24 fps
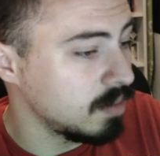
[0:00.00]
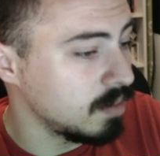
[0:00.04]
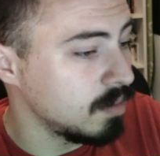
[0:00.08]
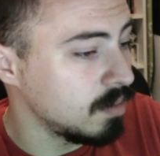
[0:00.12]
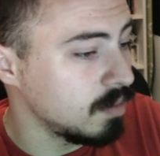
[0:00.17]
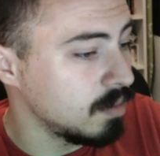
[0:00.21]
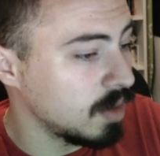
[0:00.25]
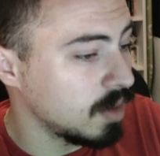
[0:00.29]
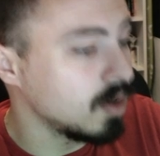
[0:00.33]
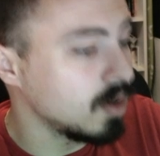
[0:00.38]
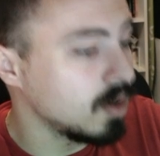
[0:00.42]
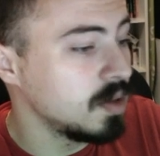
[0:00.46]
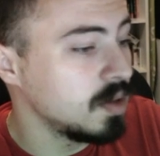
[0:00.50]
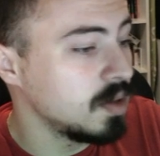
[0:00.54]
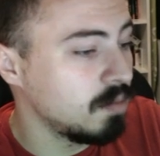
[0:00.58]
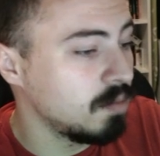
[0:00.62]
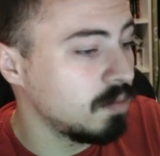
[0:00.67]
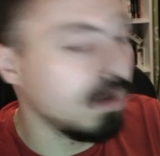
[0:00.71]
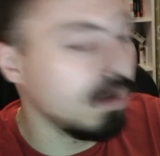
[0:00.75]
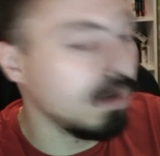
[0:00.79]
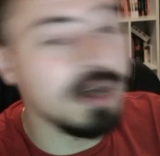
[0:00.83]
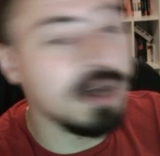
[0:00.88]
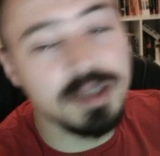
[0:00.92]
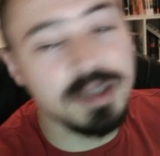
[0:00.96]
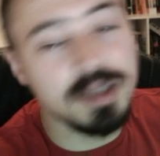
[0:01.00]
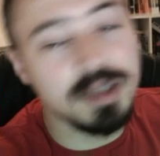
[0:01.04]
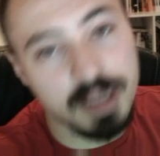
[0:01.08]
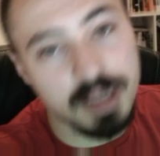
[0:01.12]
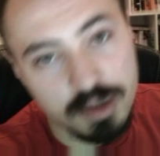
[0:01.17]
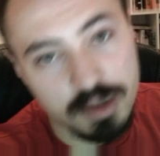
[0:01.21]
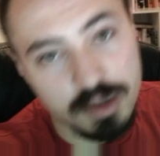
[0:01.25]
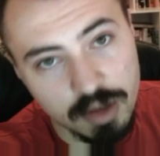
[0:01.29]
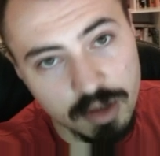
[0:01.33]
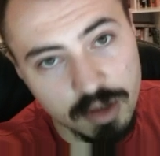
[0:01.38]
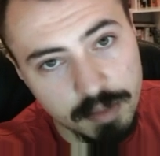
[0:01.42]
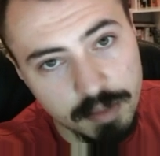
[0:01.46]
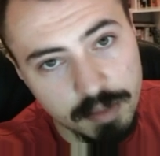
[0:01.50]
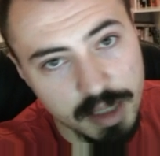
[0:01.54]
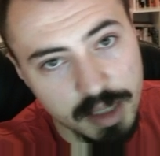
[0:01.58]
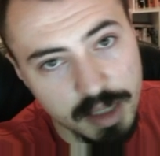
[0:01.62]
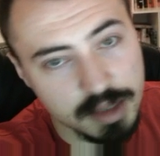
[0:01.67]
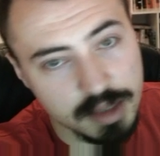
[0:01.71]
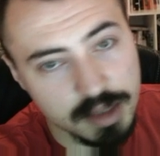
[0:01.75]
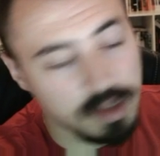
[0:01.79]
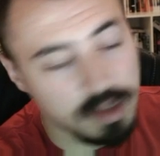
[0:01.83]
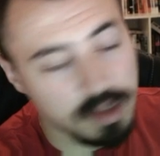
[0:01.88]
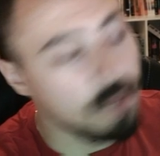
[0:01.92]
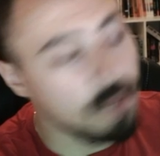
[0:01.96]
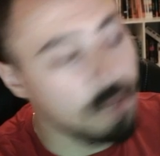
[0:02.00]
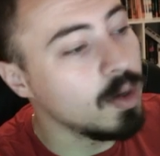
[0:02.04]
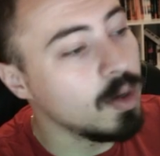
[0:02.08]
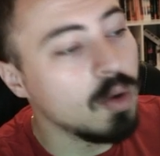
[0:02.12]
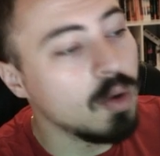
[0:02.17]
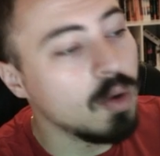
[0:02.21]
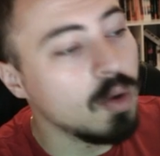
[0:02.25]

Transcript: Because player stands on the base and we know the